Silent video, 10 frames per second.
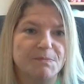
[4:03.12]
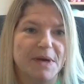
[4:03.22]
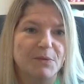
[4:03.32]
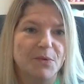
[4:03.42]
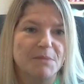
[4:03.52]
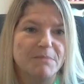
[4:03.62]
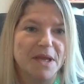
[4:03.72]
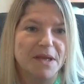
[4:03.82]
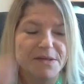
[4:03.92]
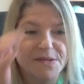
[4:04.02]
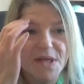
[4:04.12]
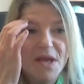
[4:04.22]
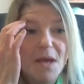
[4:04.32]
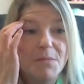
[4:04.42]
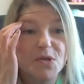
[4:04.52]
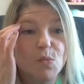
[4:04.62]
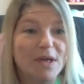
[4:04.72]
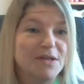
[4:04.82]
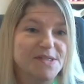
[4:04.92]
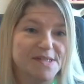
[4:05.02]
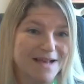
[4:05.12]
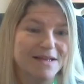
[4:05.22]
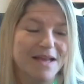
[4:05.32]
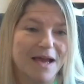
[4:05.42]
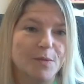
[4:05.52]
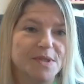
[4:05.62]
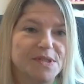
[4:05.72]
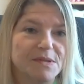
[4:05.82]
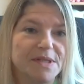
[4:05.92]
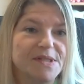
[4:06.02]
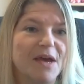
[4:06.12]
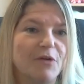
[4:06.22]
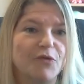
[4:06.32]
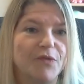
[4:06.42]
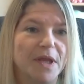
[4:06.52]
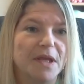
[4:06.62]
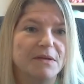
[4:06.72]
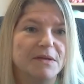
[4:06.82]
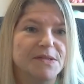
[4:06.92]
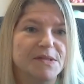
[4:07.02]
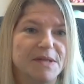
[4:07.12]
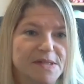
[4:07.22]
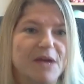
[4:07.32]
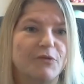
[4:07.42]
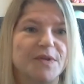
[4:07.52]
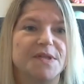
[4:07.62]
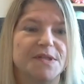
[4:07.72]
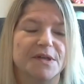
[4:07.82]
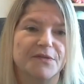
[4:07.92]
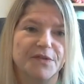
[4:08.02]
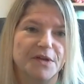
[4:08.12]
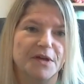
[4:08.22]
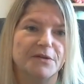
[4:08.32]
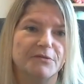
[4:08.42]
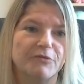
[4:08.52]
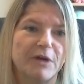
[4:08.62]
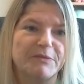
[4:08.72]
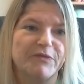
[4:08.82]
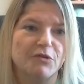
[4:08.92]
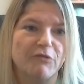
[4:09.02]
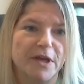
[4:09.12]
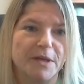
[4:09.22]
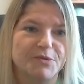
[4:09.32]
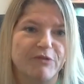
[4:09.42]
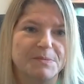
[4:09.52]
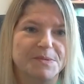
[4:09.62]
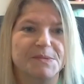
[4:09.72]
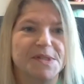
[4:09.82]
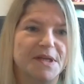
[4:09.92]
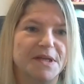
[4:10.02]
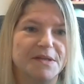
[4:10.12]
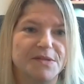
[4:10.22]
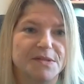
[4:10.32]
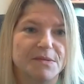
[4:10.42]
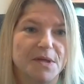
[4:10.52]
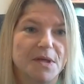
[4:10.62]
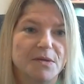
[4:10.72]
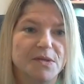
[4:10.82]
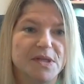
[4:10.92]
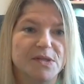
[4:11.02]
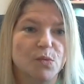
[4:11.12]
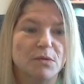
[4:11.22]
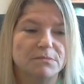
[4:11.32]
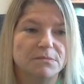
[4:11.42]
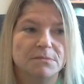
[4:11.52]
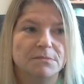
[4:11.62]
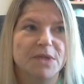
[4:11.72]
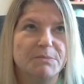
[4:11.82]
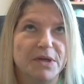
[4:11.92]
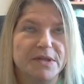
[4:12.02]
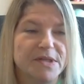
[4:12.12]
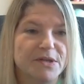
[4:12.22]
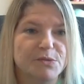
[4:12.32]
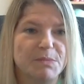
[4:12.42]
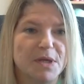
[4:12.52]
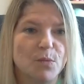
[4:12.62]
about what it means, because when I snack now, it's healthy. It's healthy stuff, grab a few grapes, grab some seeds, because that's what my mind tells me it